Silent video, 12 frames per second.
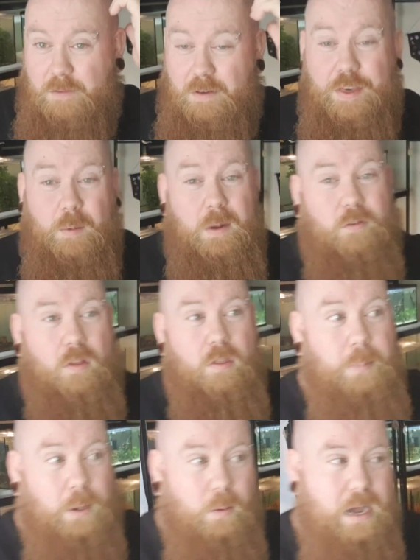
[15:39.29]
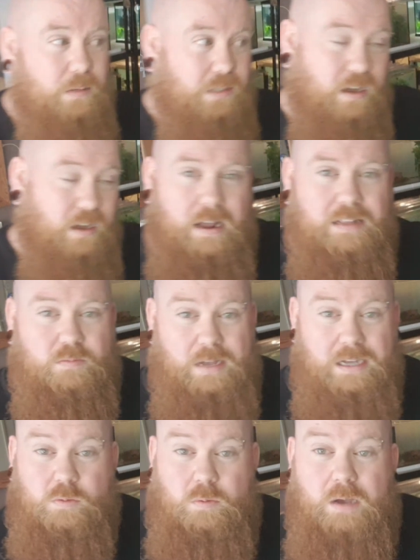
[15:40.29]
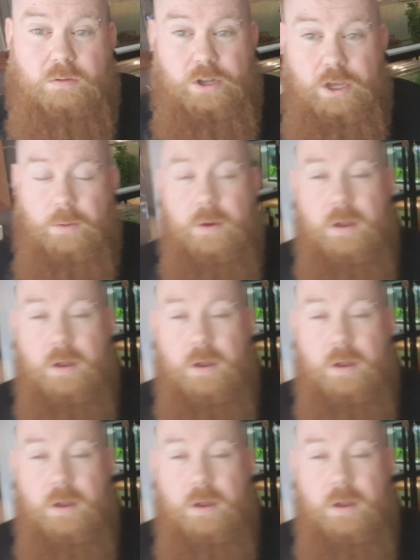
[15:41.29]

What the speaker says: I think when I've got the build outside, that's what I'll do.